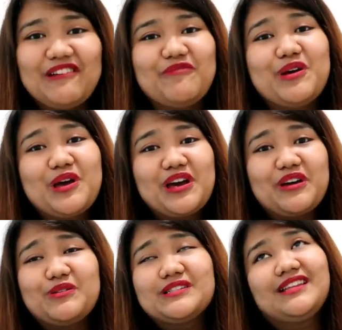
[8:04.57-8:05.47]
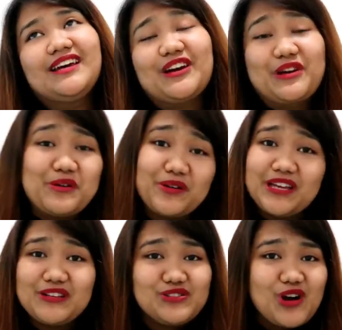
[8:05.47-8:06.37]
them. It was like a
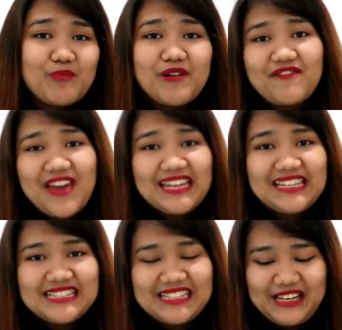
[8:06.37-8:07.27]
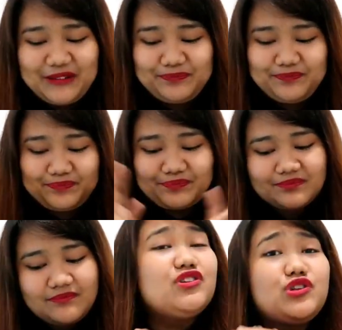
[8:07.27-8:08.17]
Korean drama fantasy.
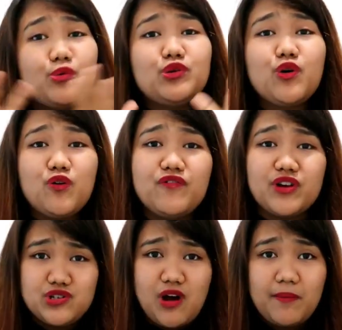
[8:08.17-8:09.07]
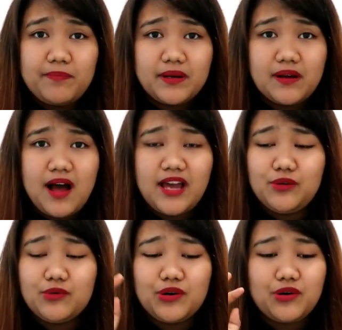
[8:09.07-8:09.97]
Don't overshop. I
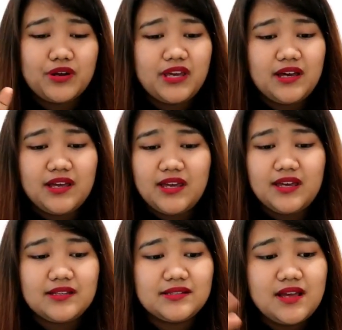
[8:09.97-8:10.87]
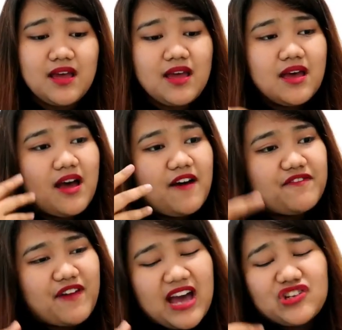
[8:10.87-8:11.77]
know Korea is a
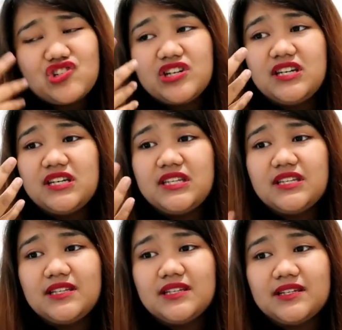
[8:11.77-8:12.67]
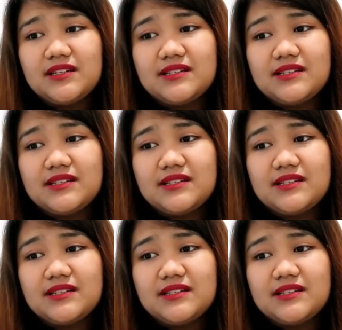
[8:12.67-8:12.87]
fashion